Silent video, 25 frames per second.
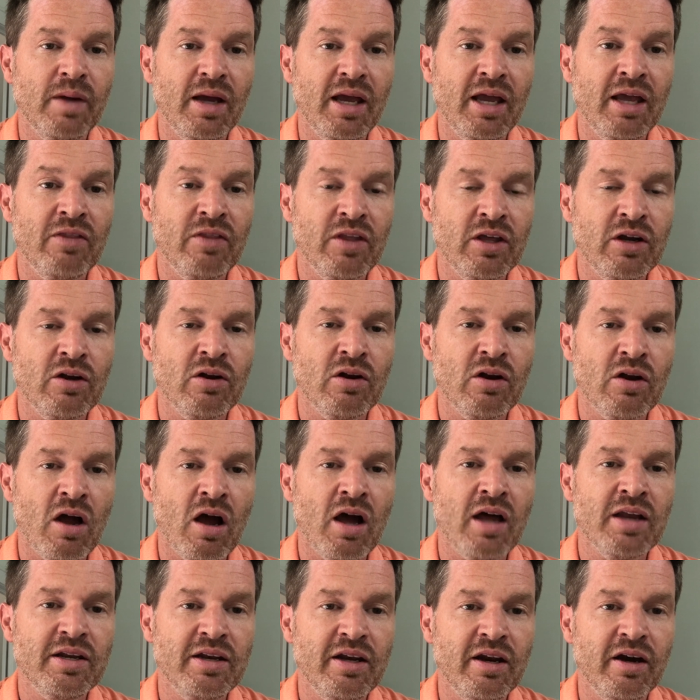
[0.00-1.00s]
and then
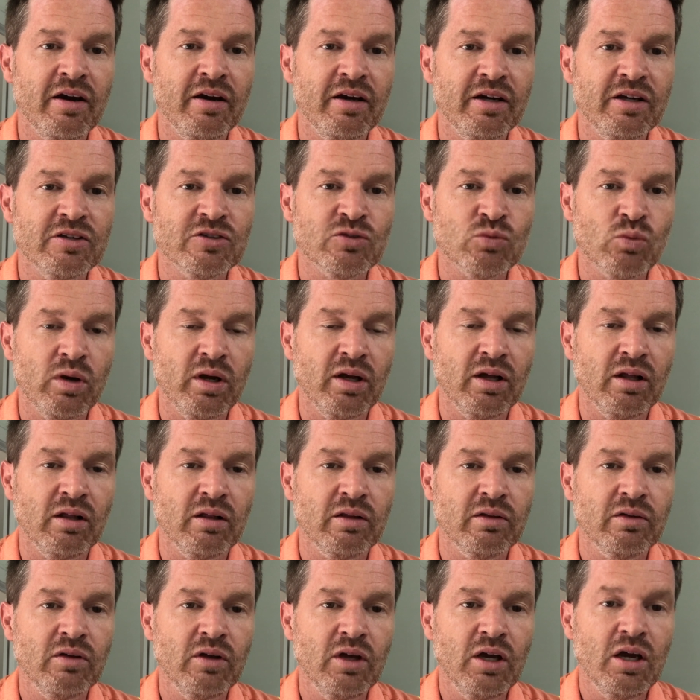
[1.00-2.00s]
non-dairy as well.
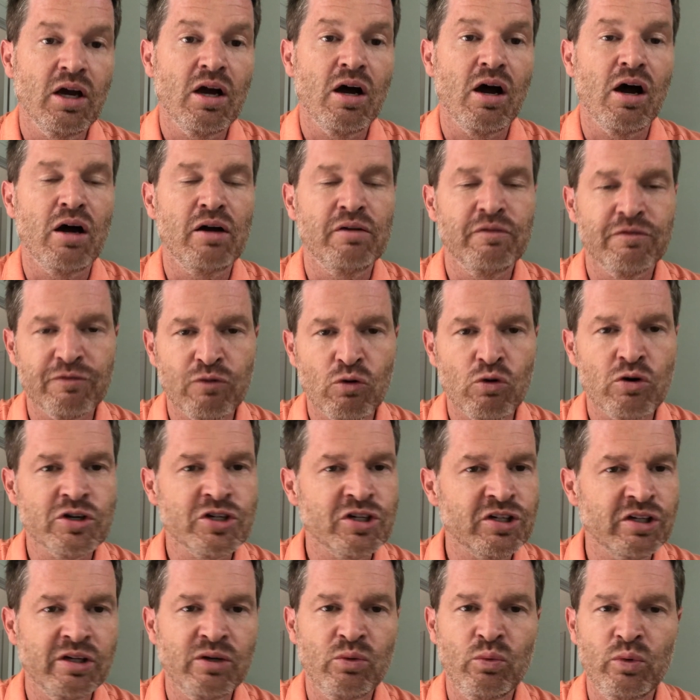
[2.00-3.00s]

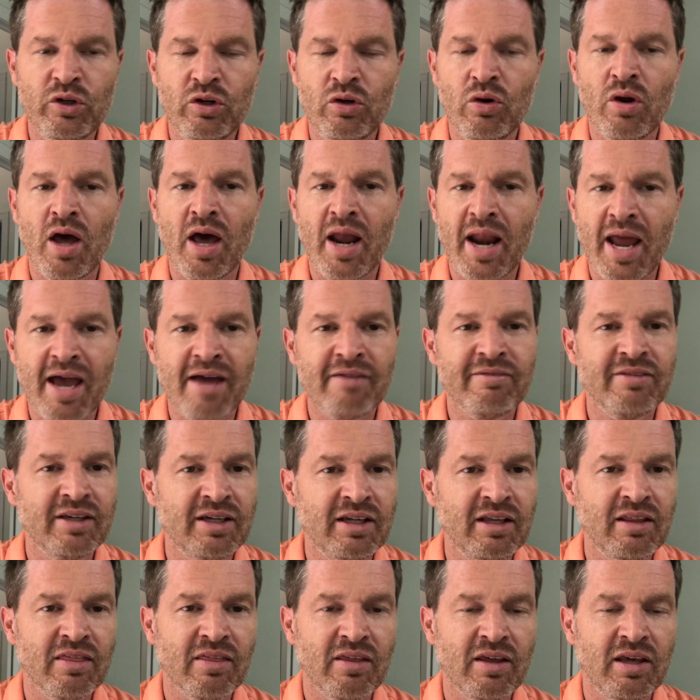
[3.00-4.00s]
Unfortunately, we do not have
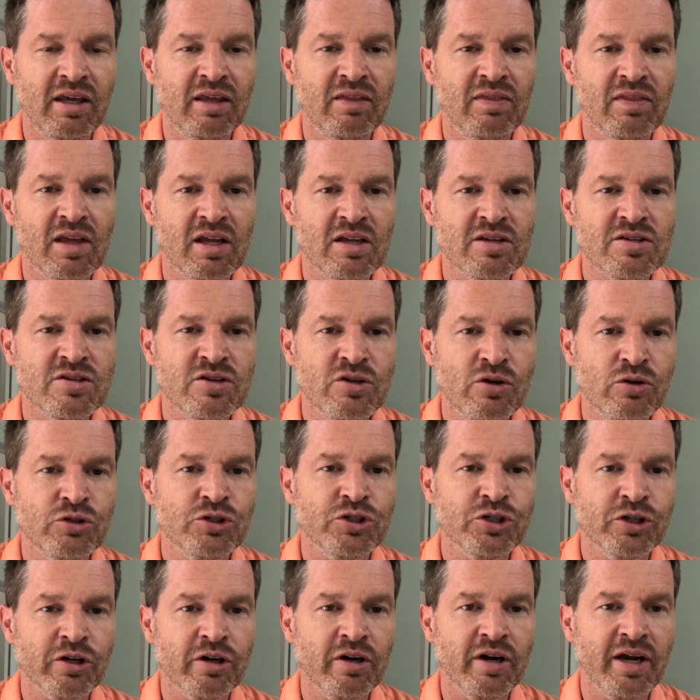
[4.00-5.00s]
anything that's no
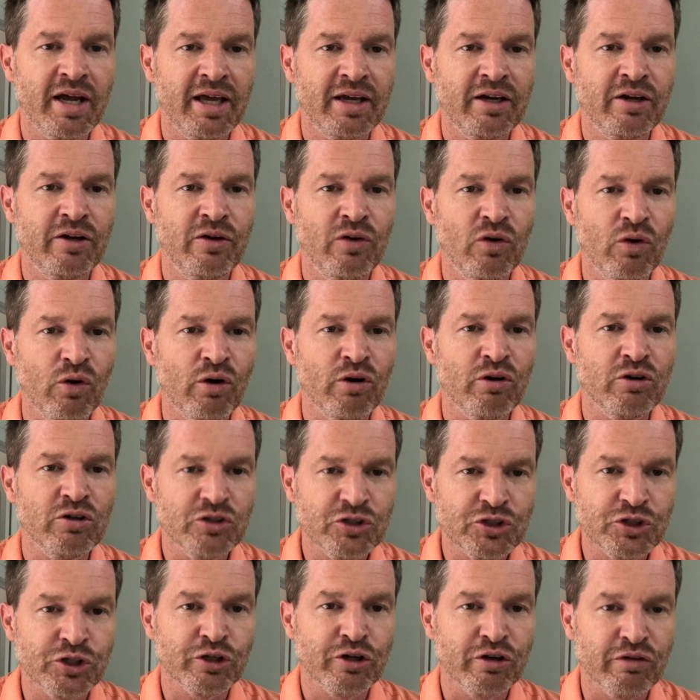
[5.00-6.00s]
sugar added or
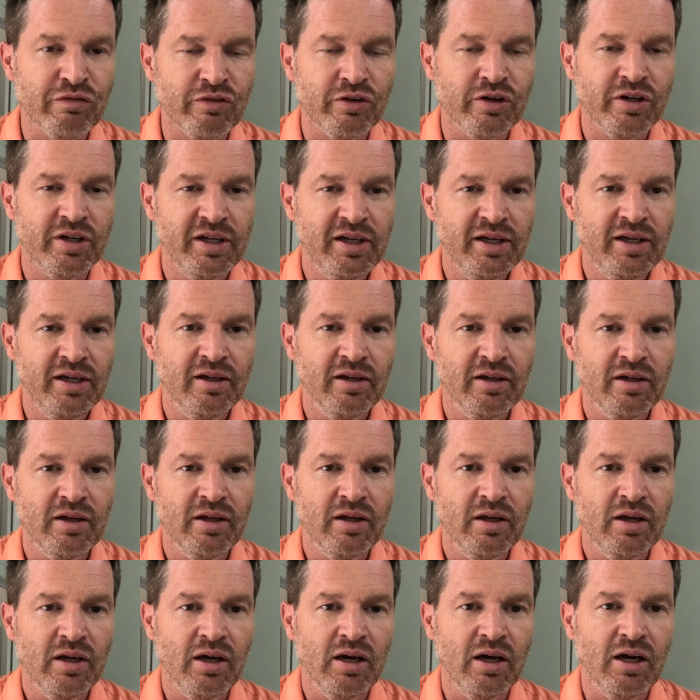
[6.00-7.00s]
sugar-free.
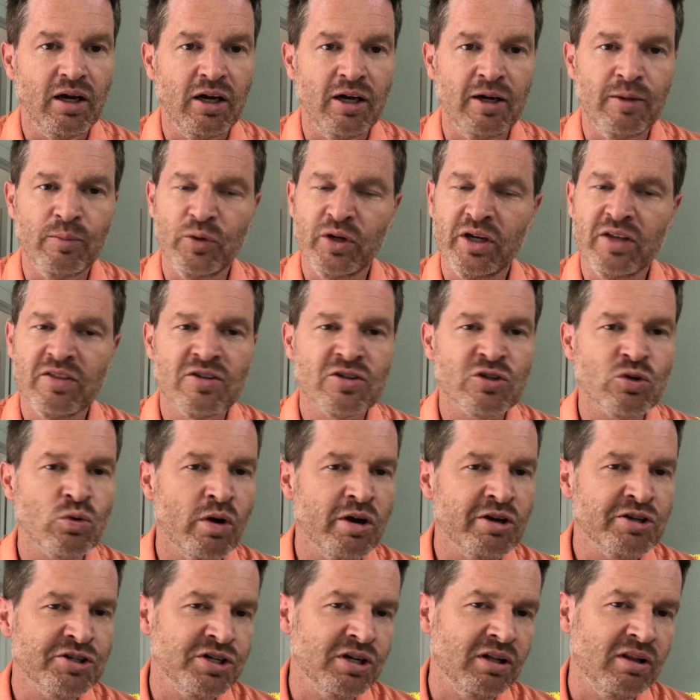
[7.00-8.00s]
We get this
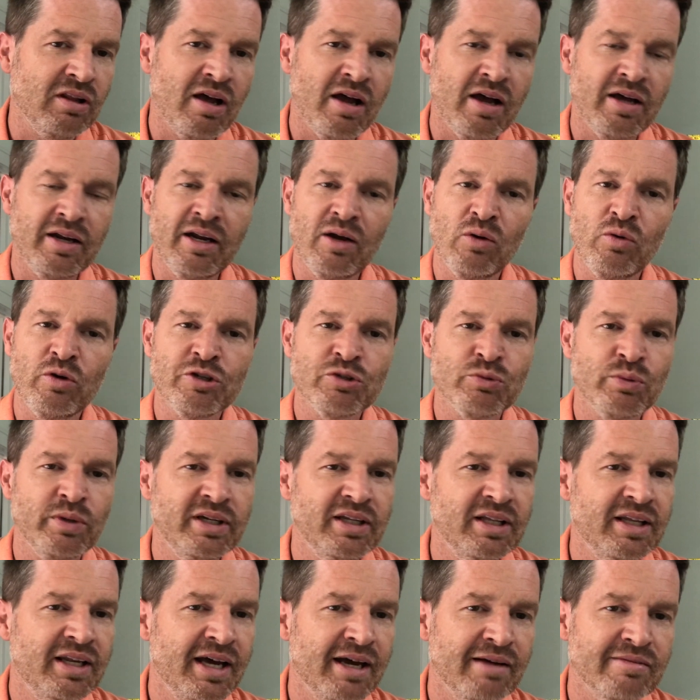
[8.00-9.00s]
question a lot, and I wish we
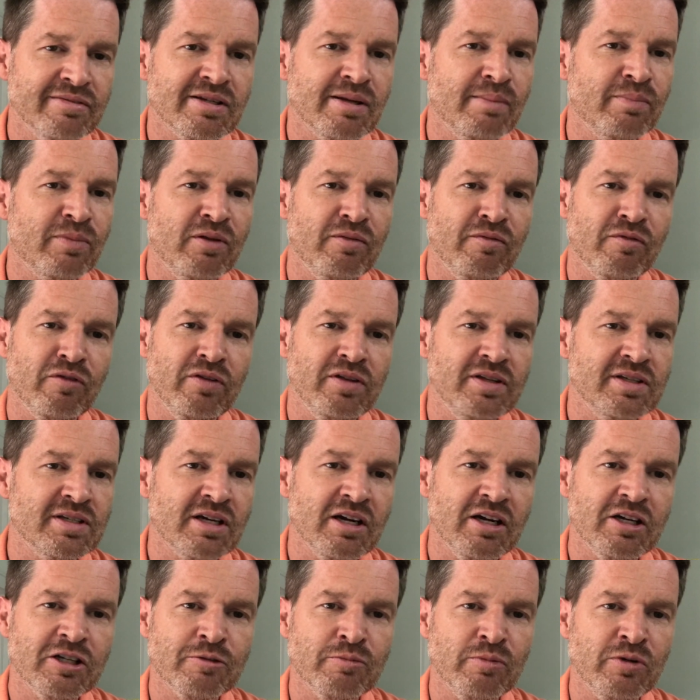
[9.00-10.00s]
did have something for these
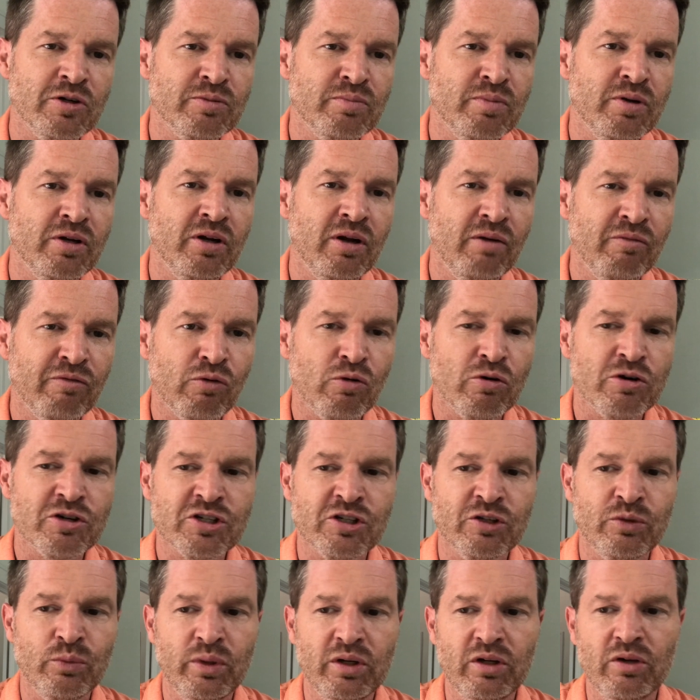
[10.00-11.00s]
customers, but
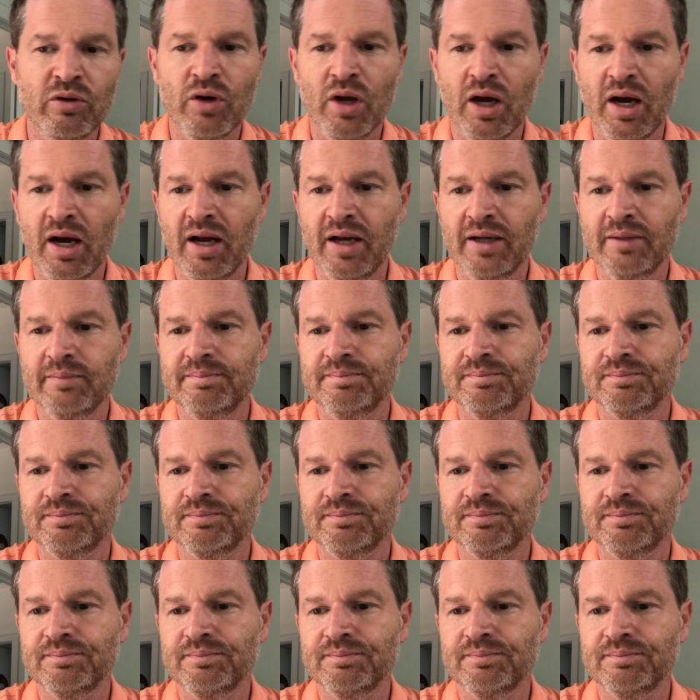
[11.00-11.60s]
unfortunately we do not.